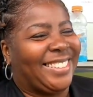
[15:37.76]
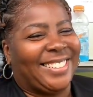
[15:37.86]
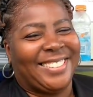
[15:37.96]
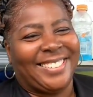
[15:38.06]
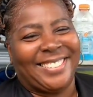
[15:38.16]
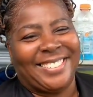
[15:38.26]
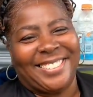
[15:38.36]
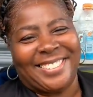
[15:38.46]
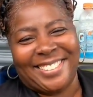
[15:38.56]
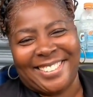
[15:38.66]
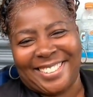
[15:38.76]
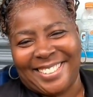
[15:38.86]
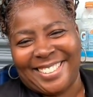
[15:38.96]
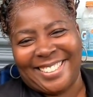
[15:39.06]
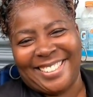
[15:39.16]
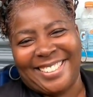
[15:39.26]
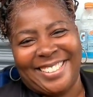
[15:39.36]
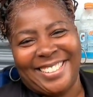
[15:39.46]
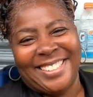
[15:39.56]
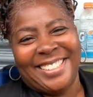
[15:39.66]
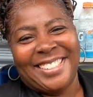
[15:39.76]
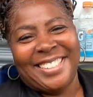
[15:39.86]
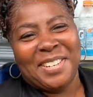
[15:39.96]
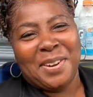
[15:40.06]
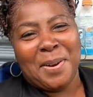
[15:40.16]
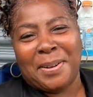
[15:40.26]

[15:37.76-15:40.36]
The person shown says nothing.